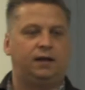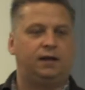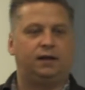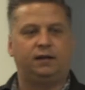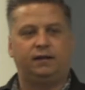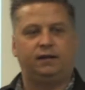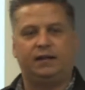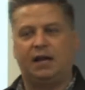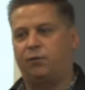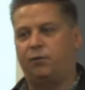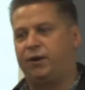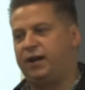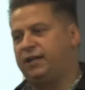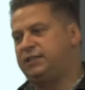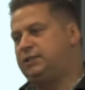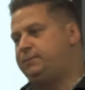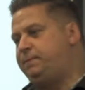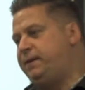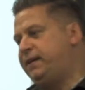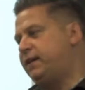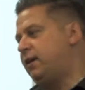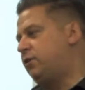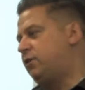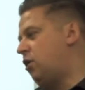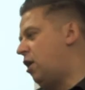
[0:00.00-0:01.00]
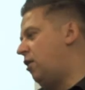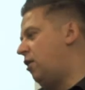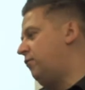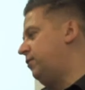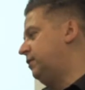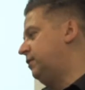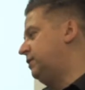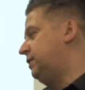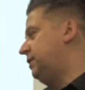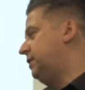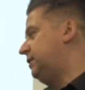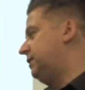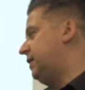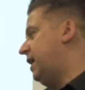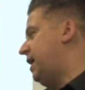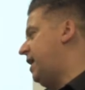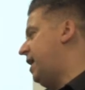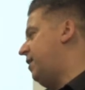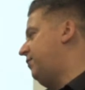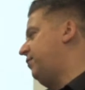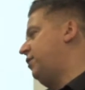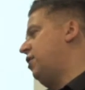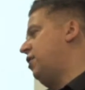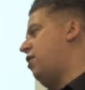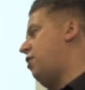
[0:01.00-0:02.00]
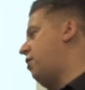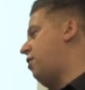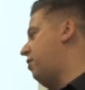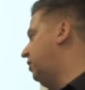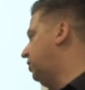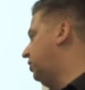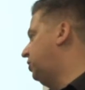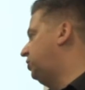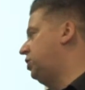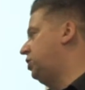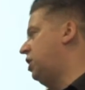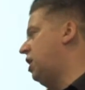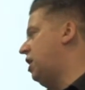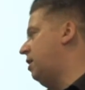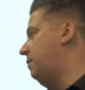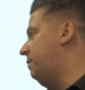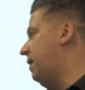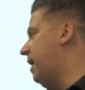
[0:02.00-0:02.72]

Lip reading: Now, when I speak at conferences, I have the hardest job